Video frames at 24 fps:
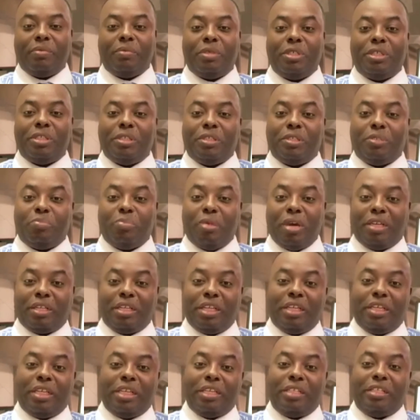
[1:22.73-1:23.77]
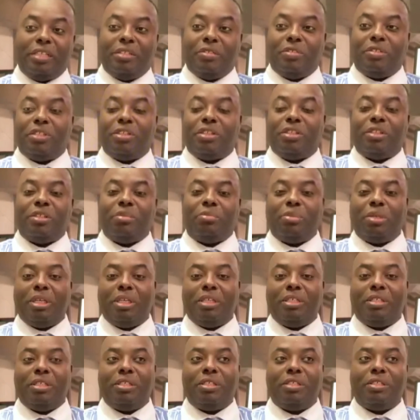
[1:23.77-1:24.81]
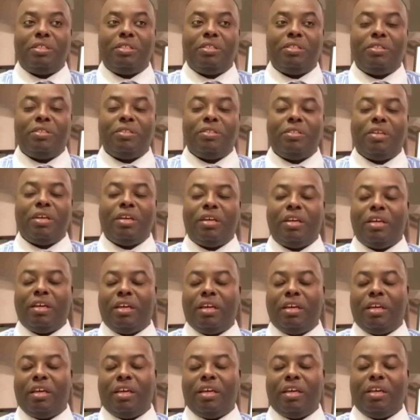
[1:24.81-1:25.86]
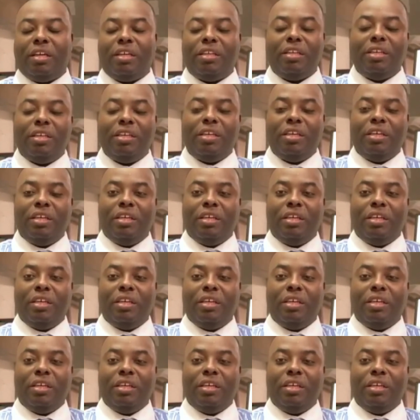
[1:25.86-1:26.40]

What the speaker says: we suspected that there was going to be the